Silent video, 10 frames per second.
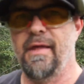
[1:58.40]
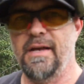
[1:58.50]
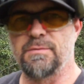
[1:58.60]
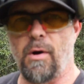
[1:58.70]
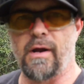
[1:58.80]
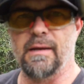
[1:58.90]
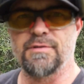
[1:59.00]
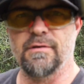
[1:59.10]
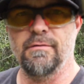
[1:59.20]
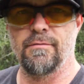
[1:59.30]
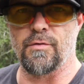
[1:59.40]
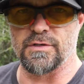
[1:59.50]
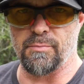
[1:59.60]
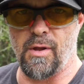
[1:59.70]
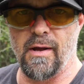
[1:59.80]
Thanks, Mark Gibson, for
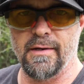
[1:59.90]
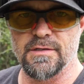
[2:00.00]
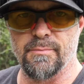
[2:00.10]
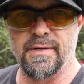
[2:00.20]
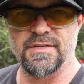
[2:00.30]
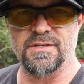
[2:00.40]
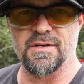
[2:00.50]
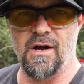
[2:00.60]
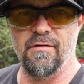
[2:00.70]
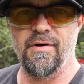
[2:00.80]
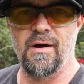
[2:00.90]
supplying some pieces of